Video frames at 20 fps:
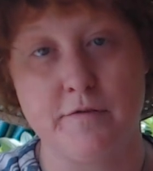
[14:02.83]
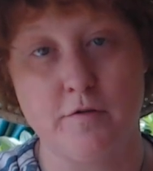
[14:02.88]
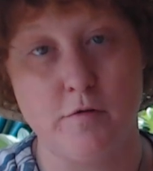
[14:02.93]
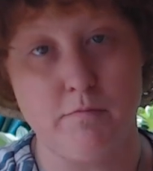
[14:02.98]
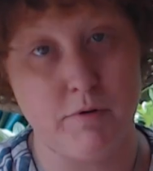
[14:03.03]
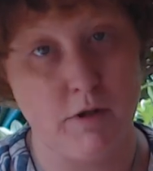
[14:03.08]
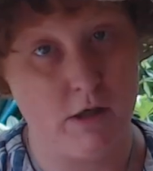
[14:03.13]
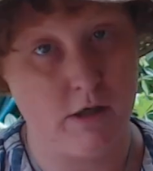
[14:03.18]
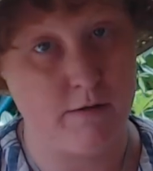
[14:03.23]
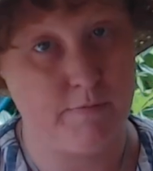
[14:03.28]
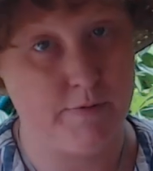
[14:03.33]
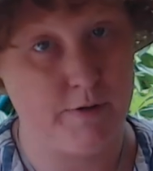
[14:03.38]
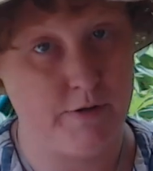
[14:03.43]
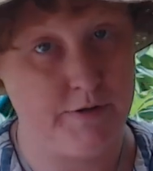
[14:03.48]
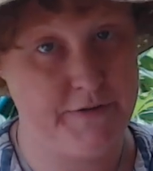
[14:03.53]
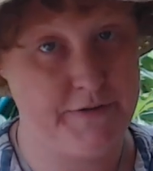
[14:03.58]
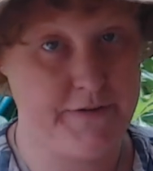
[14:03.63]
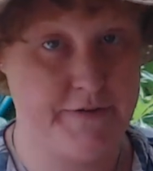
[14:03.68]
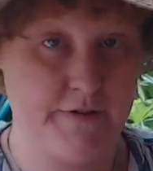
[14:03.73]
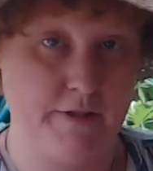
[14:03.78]
blog
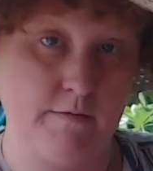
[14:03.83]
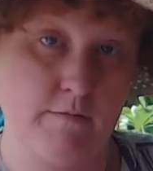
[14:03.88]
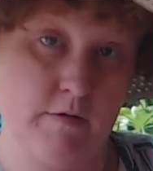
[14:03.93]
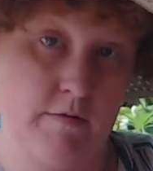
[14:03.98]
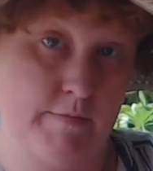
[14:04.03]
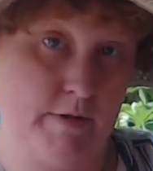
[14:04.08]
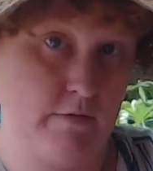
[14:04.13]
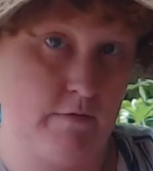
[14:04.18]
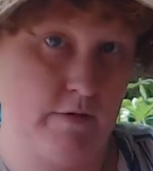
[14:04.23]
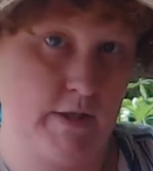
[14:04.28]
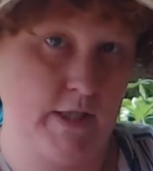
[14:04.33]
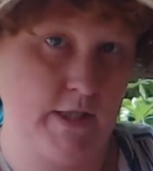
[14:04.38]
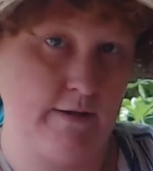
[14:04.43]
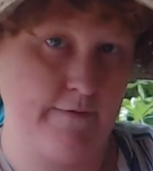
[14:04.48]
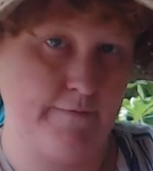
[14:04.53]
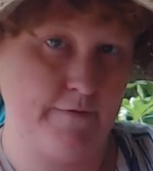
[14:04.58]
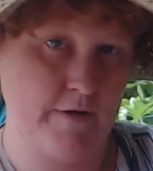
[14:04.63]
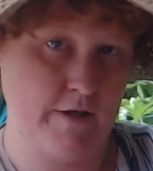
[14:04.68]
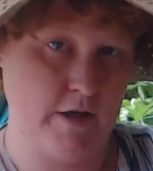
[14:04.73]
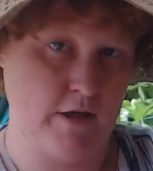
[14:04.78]
posts that I'm going to be reading
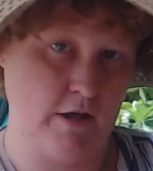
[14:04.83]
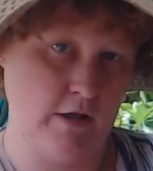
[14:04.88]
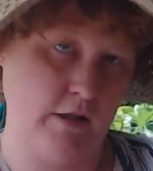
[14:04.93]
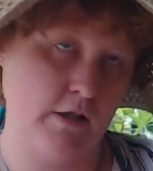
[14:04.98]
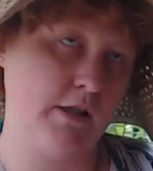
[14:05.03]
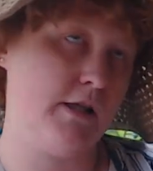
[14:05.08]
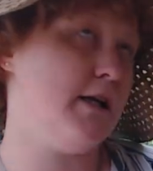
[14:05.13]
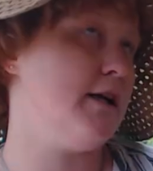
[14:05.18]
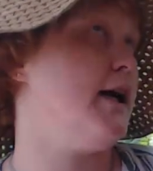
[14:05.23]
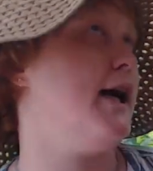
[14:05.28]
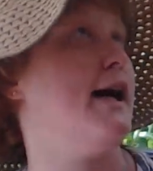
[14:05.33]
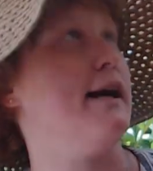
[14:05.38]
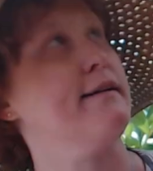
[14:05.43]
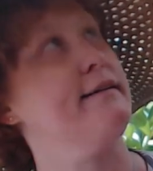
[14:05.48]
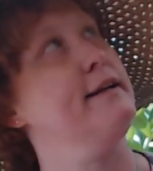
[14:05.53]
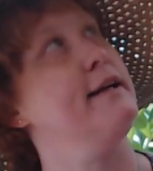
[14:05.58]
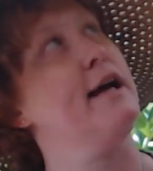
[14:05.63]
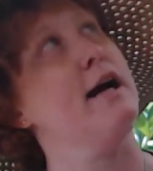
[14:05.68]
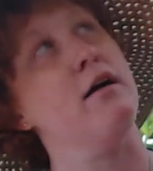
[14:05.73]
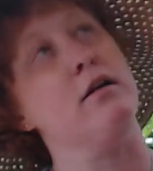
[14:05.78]
for y'all,
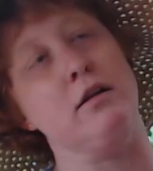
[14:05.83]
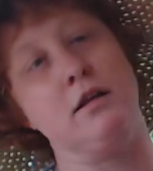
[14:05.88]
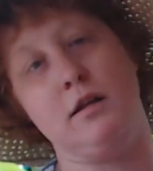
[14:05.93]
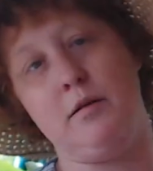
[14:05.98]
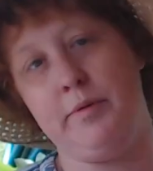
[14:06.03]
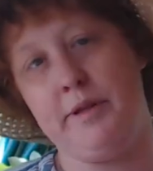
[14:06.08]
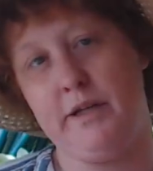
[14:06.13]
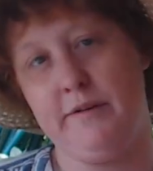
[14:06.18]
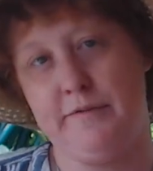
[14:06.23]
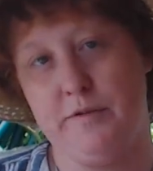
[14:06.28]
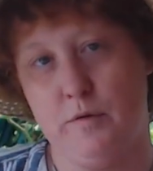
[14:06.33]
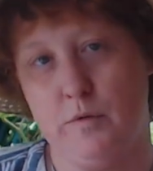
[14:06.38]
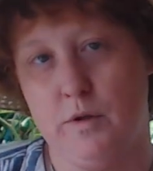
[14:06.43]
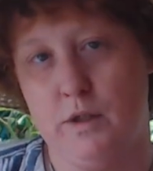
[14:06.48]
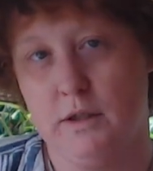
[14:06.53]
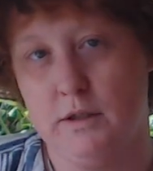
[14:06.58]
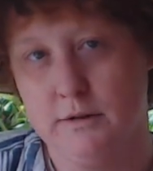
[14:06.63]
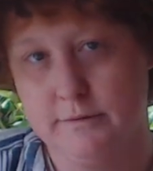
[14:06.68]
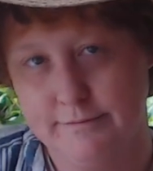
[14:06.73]
acting out a little bit, if you will.